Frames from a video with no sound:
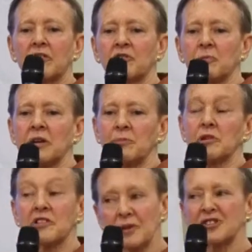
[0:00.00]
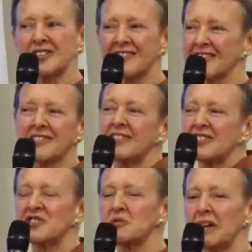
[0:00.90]
to people, especially
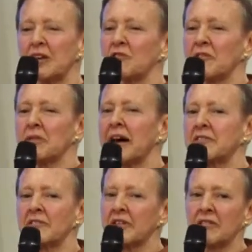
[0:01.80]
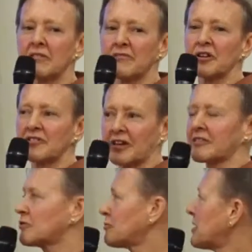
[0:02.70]
decision makers and planners that aren't very
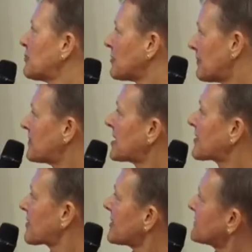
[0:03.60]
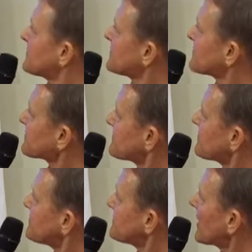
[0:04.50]
technical people. Next.
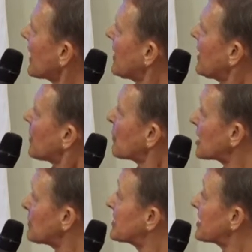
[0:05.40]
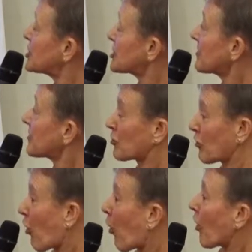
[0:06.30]
Recommendations are the
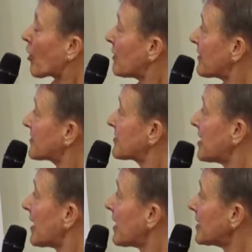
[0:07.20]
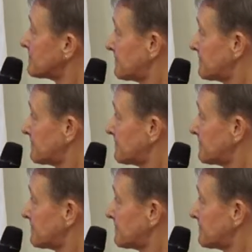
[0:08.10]
core of SEA.